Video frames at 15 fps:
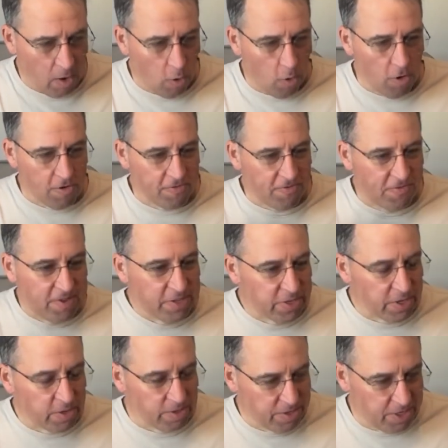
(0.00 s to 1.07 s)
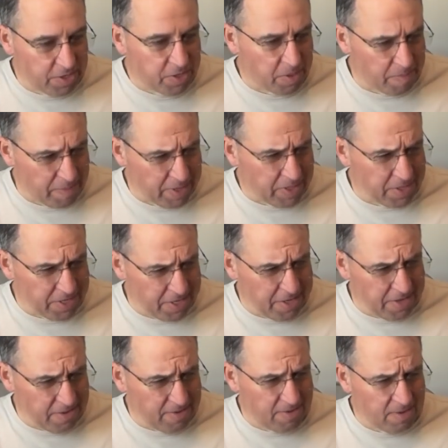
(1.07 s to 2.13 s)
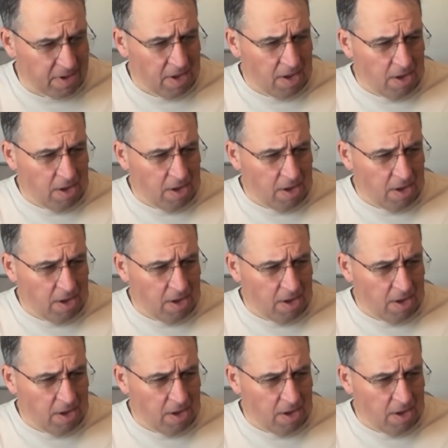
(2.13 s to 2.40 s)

or physical disabilities,